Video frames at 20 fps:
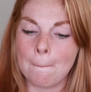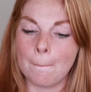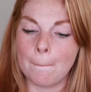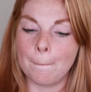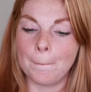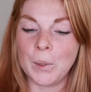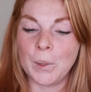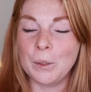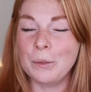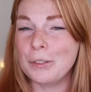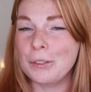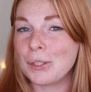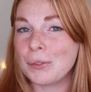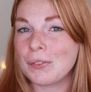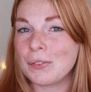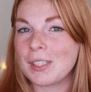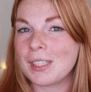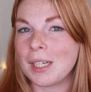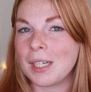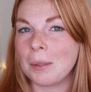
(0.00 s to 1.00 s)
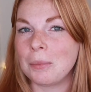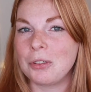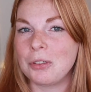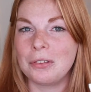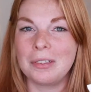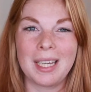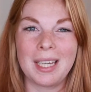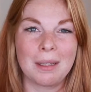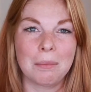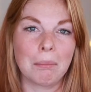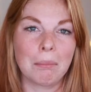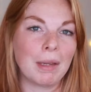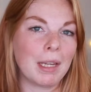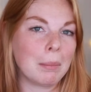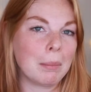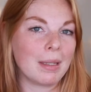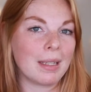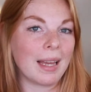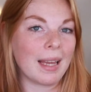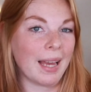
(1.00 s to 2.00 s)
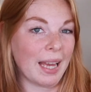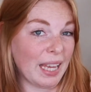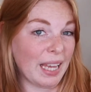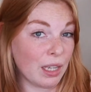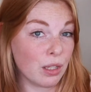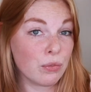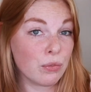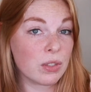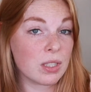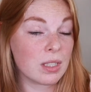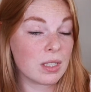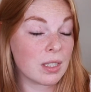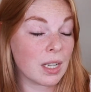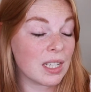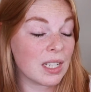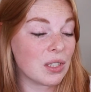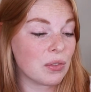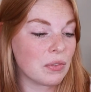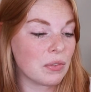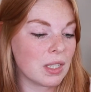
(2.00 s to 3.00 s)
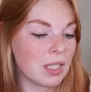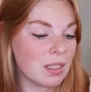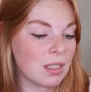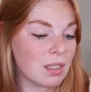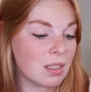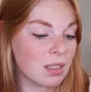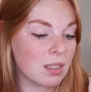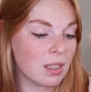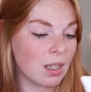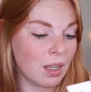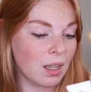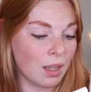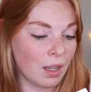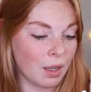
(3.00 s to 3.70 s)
most of the time you get maybe half the size of this.